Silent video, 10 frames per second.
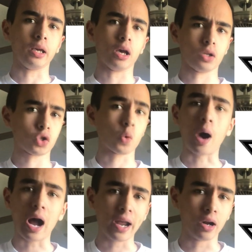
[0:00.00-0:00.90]
a
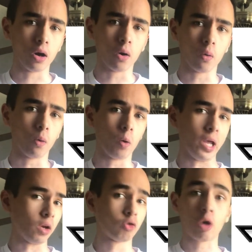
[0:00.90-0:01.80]
squire or a
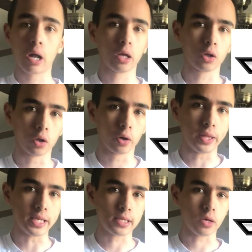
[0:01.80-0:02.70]
chronicler in
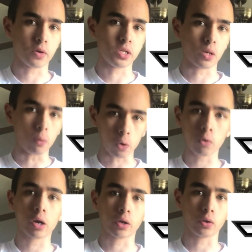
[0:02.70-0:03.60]
this series that will
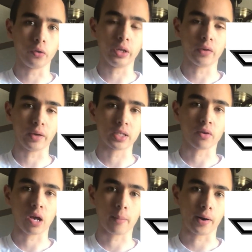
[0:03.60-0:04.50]
chronicle the events of
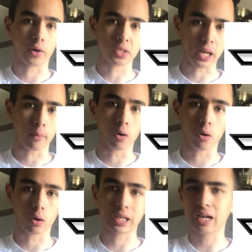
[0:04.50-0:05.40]
Kamen Rider Saber,
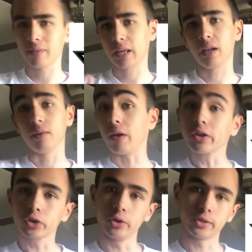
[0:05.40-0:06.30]
kind of like an
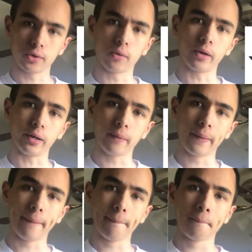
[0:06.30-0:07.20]
adventure story.
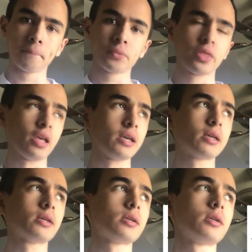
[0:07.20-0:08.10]
Think
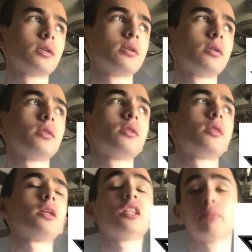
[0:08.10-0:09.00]

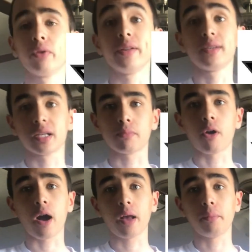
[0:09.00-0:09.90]
the Princess
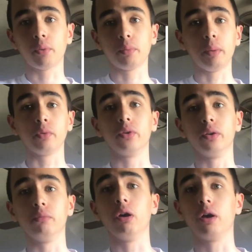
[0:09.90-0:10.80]
Bride, but with people
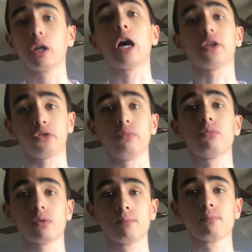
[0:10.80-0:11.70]
in
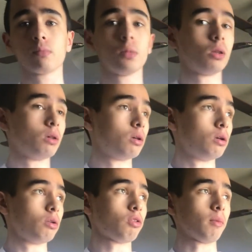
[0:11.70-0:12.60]
costumes.
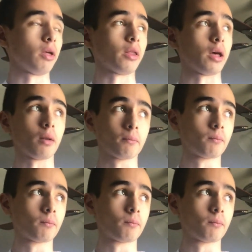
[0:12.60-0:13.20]
Something like that.